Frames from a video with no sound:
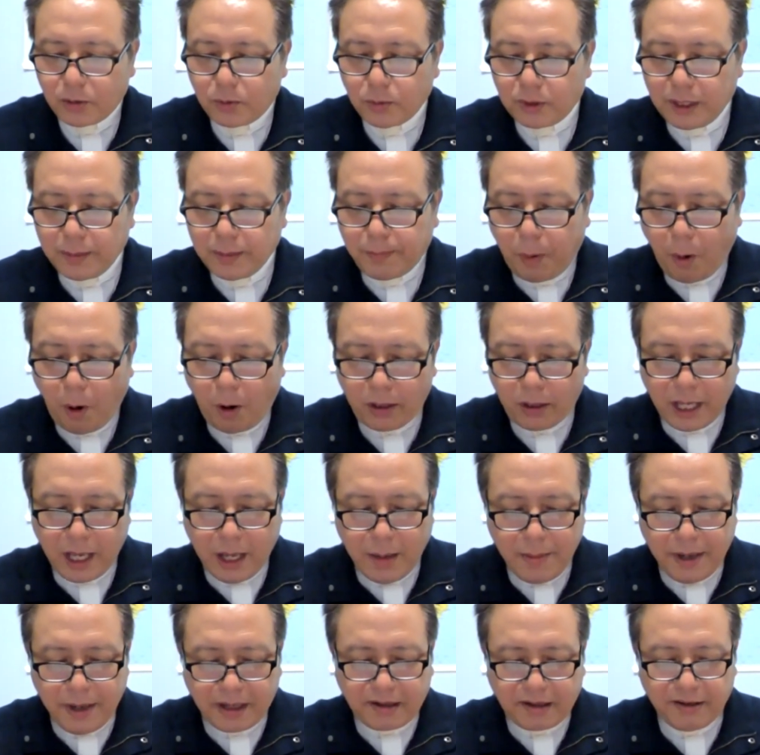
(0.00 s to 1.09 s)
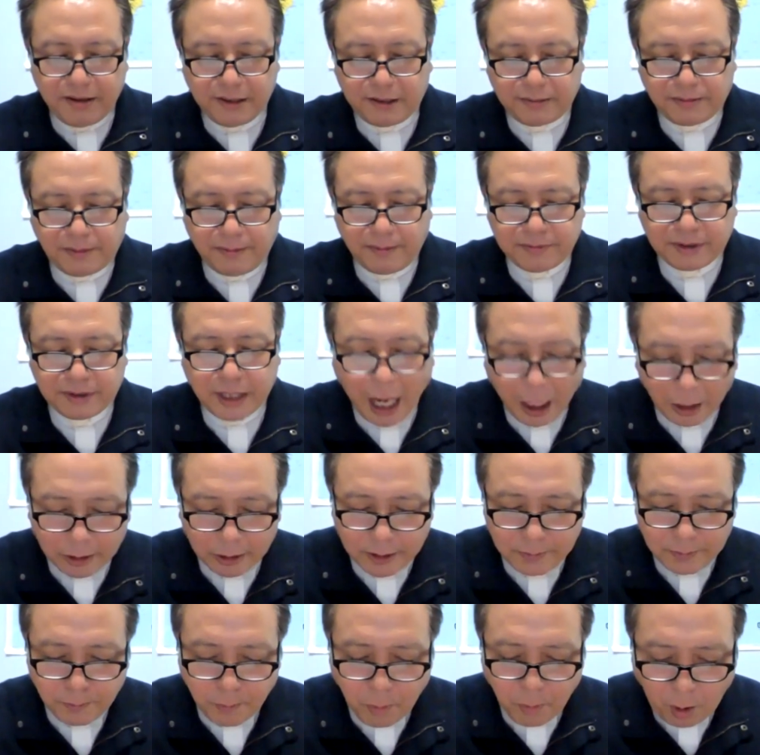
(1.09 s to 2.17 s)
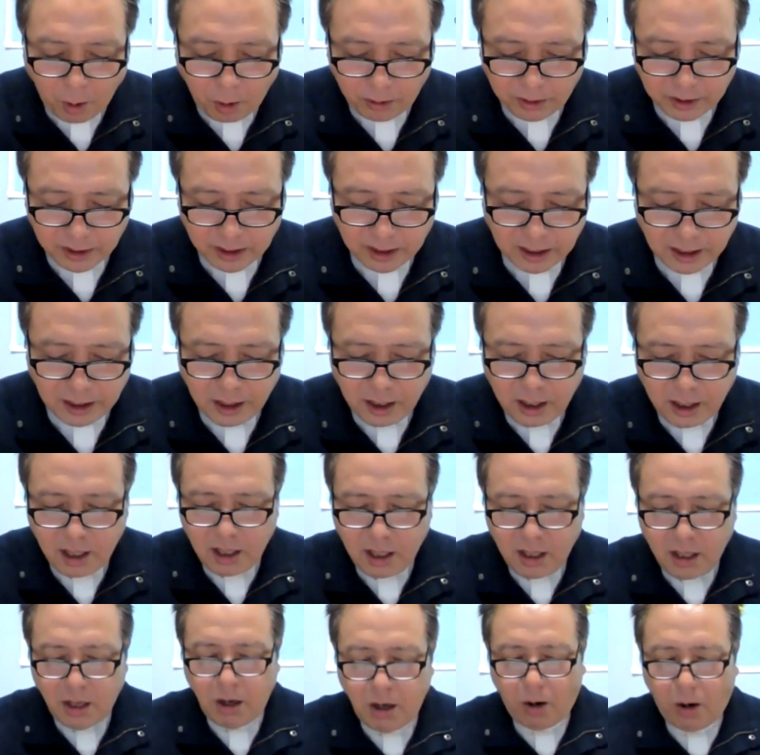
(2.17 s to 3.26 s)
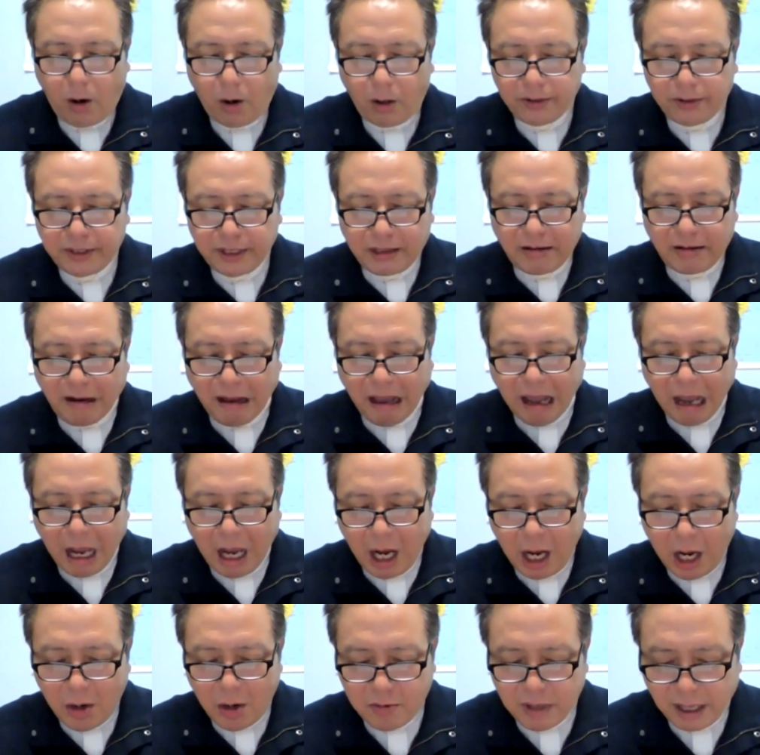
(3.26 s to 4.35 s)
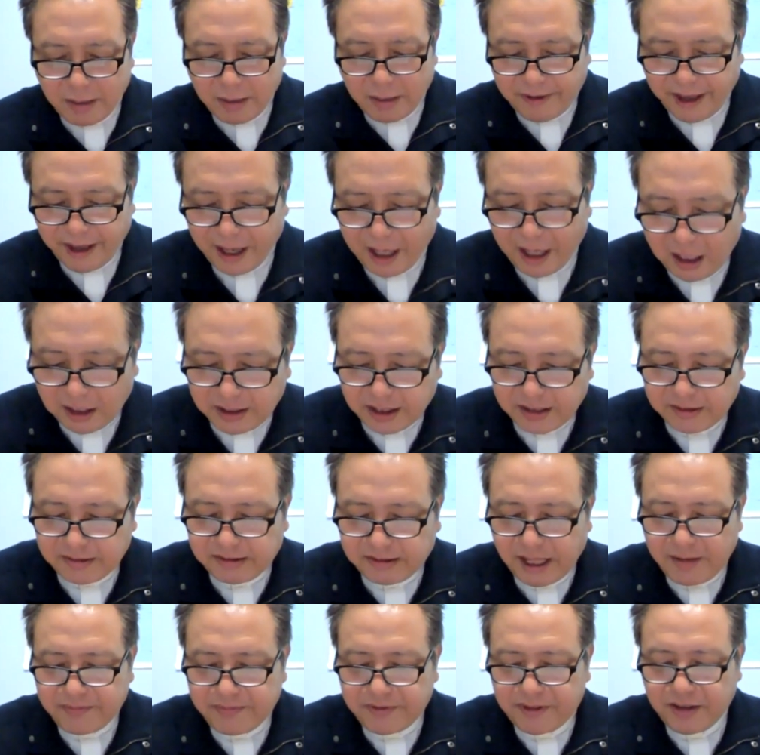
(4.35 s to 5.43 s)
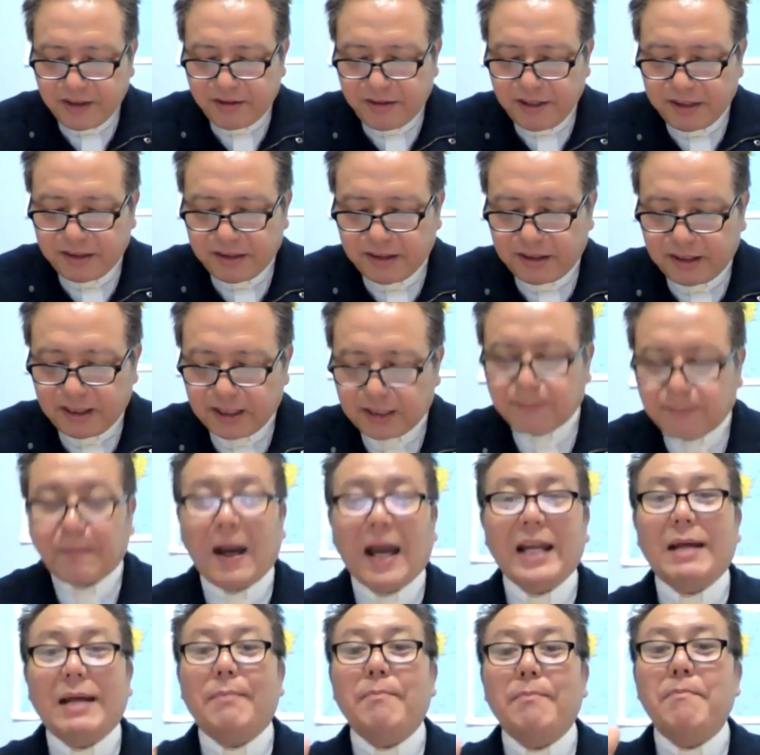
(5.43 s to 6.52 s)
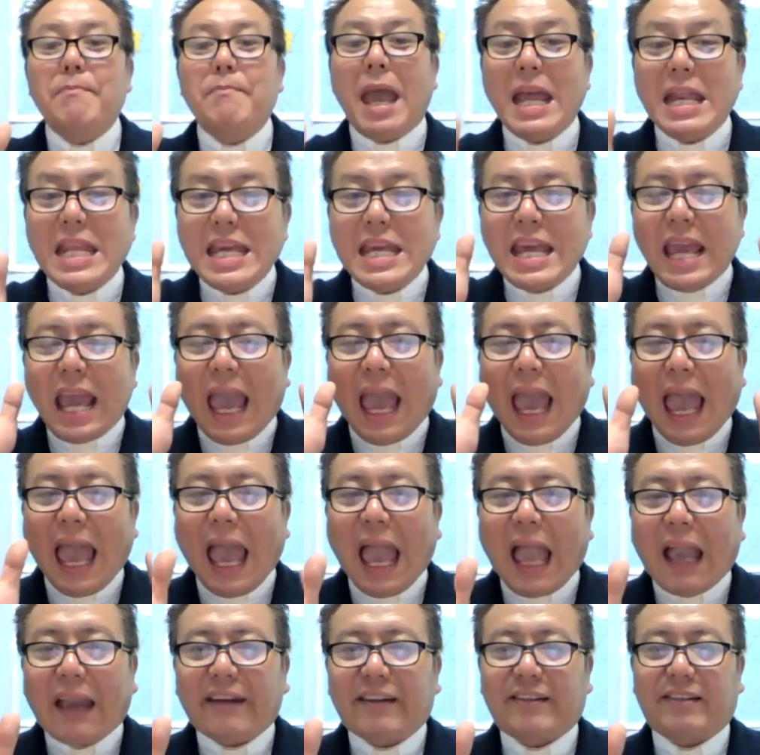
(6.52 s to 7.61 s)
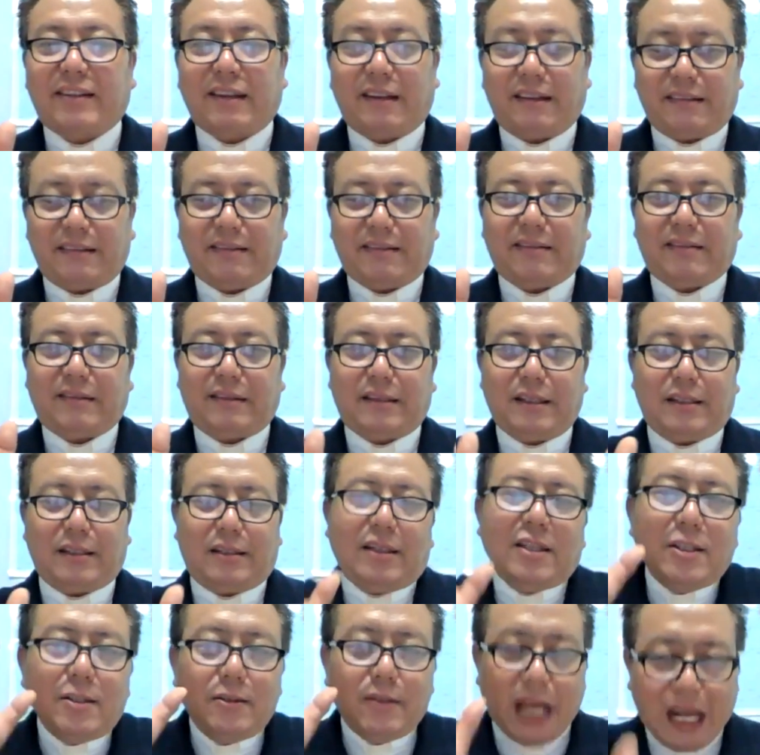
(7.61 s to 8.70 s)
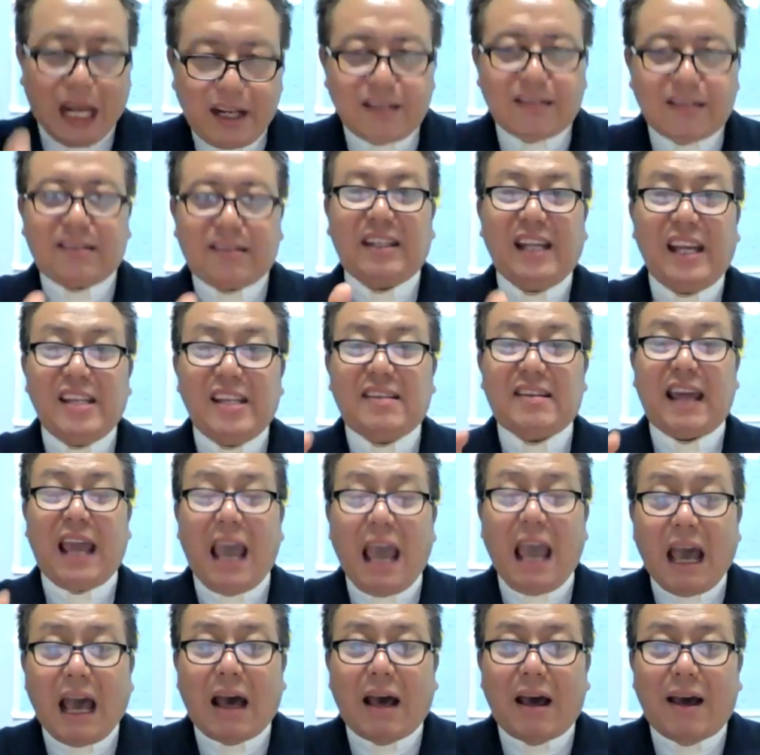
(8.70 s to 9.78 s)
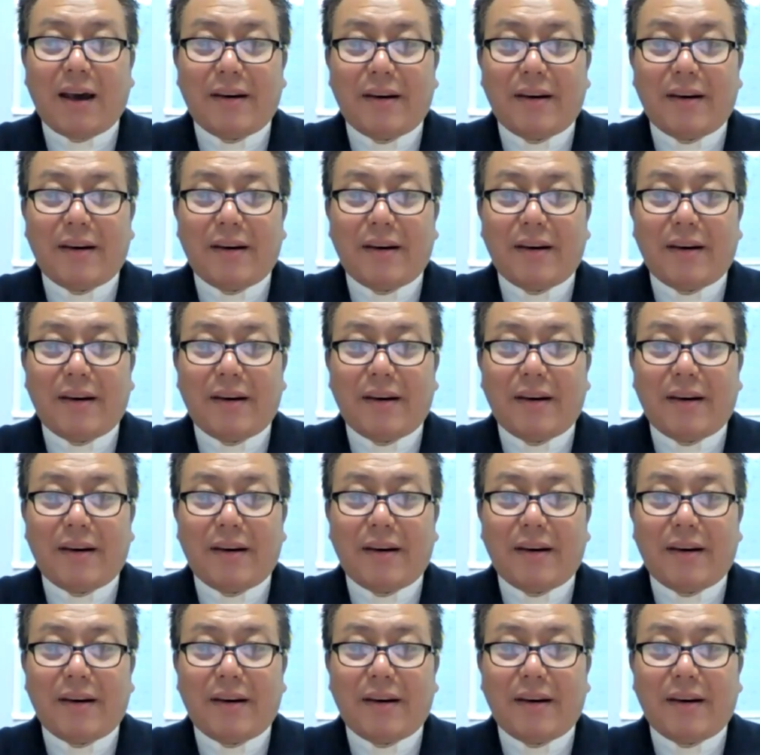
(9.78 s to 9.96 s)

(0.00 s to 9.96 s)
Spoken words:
to deport immigrants from southern border on the ground of health and safety reasons, despite many access that United States have